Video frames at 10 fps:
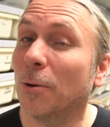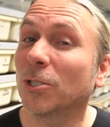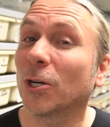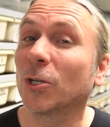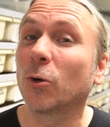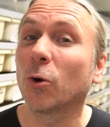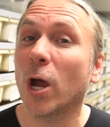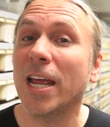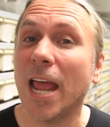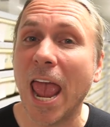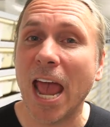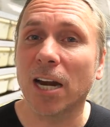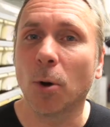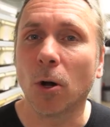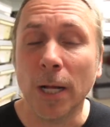but it was a great
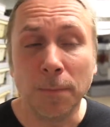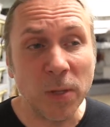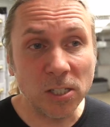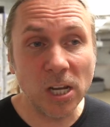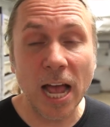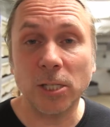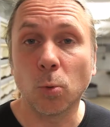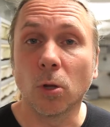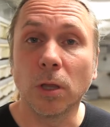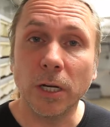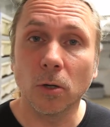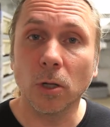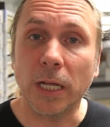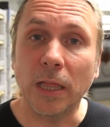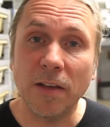animal. These guys will
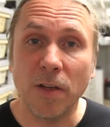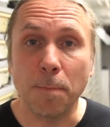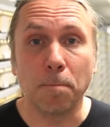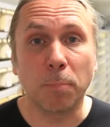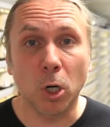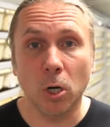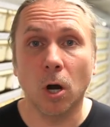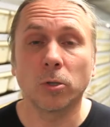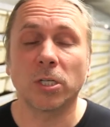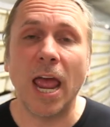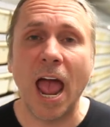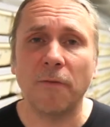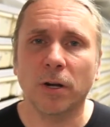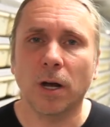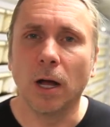literally live in burrows in
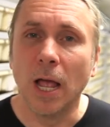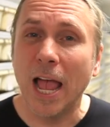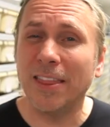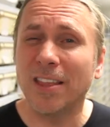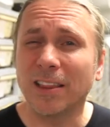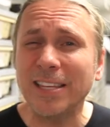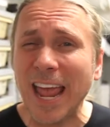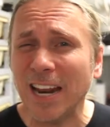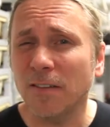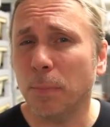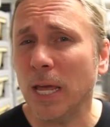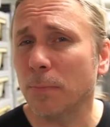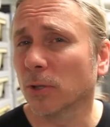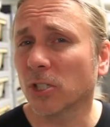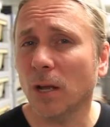Africa, and the native
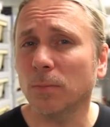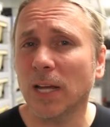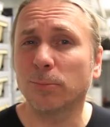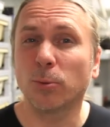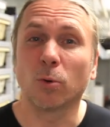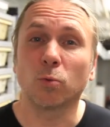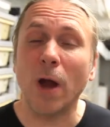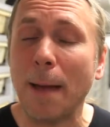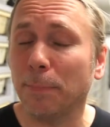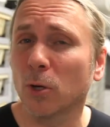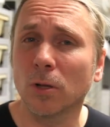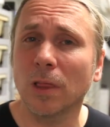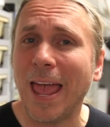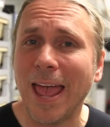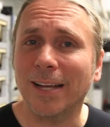people sometimes will wrap their
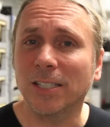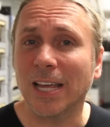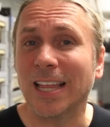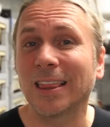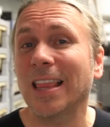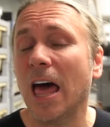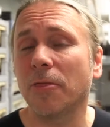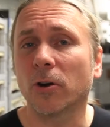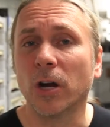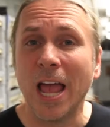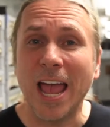legs in leather